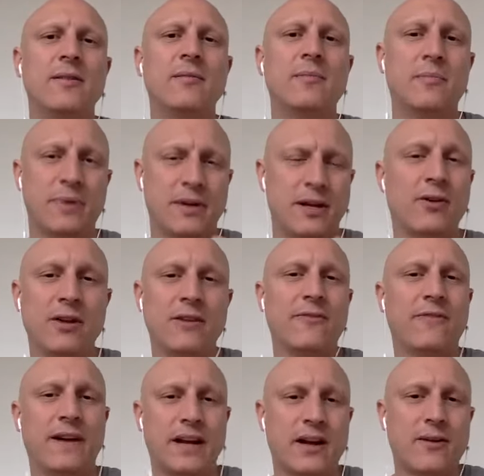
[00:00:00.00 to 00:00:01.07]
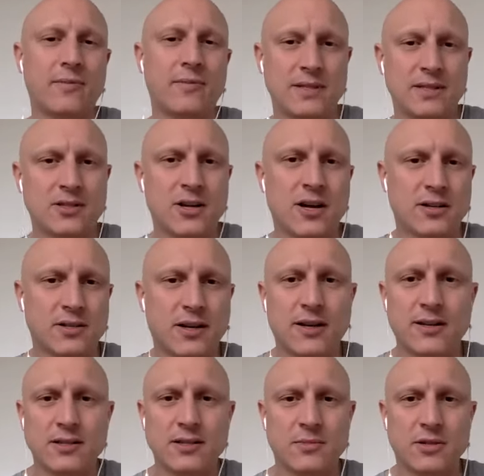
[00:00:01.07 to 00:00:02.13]
but you only find out once you talk to
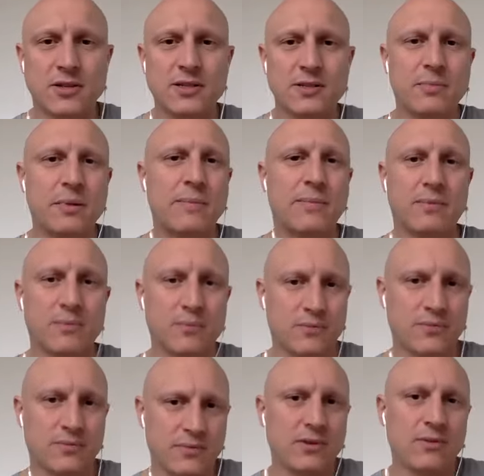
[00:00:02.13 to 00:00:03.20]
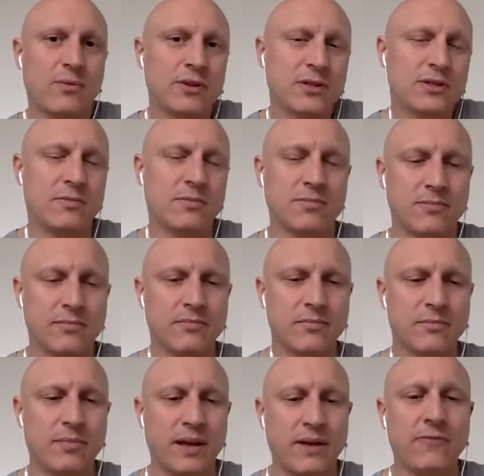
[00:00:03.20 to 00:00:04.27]
customers, people who you want to
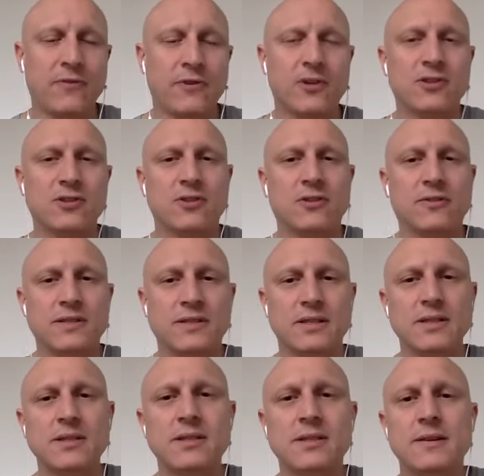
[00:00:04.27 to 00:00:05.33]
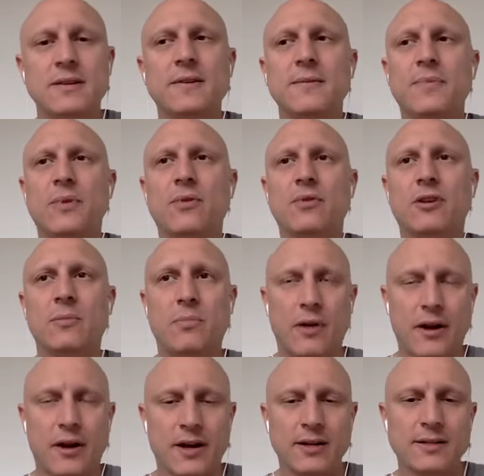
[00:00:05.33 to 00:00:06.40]
pay for your services or your
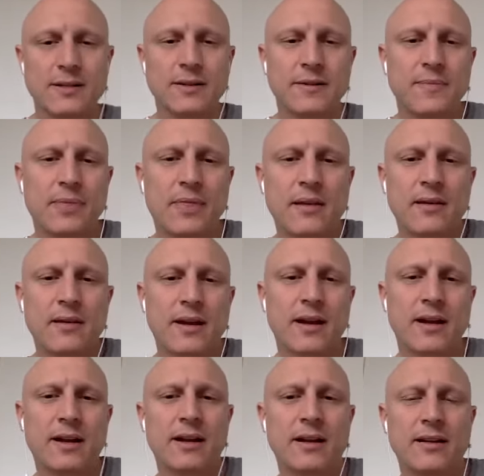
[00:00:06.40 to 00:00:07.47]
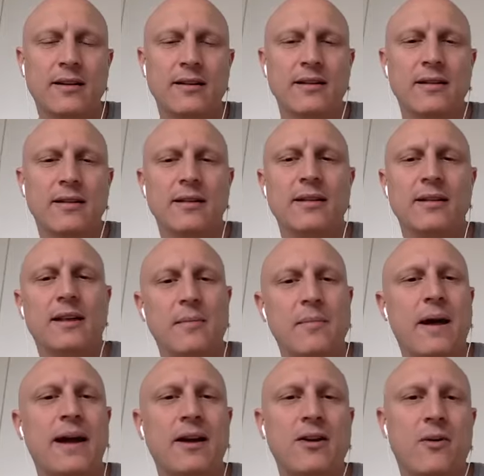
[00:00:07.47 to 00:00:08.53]
product. And then they
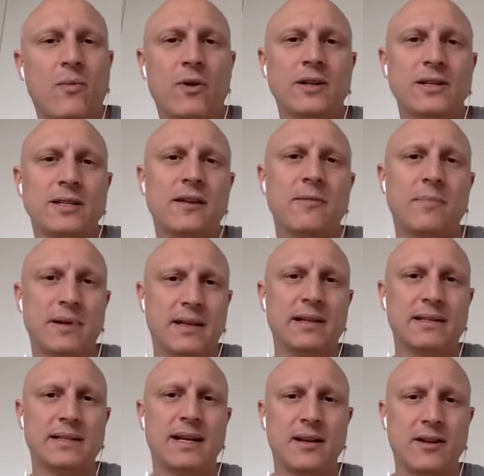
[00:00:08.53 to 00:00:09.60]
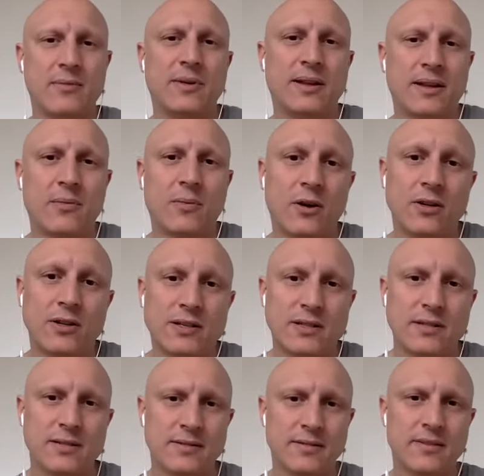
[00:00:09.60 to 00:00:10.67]
might not want it, but they'll tell you what they want.
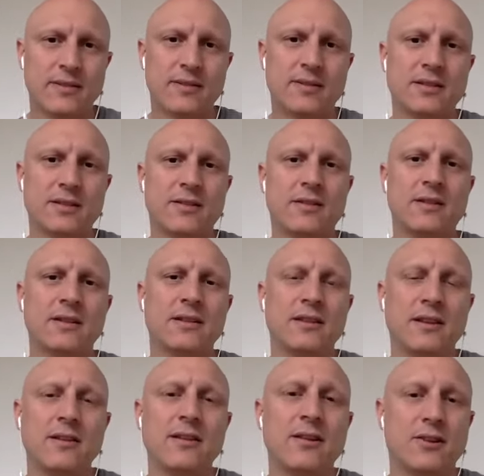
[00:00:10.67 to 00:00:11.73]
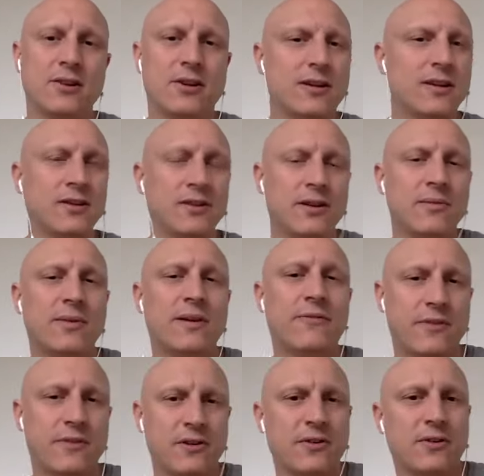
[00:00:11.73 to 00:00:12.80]
And so you learn, the only way for
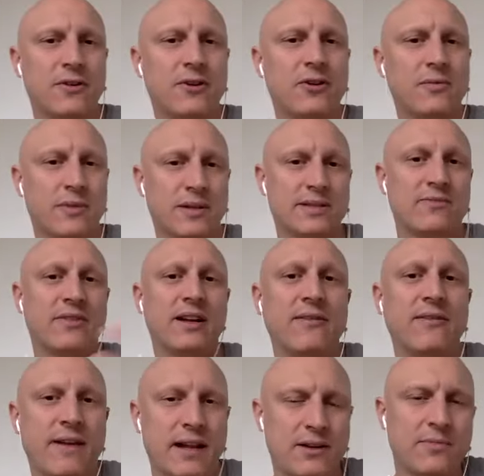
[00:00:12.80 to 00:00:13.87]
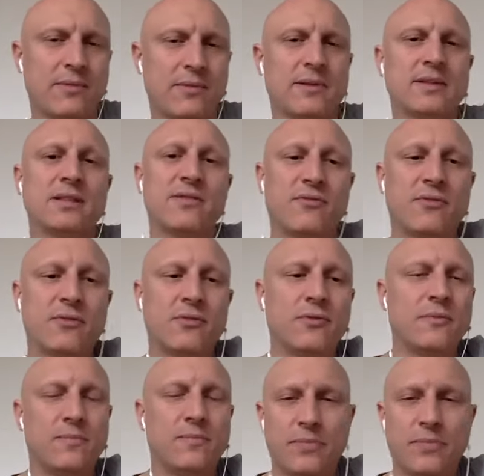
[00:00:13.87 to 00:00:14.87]
you to learn what's really valuable is through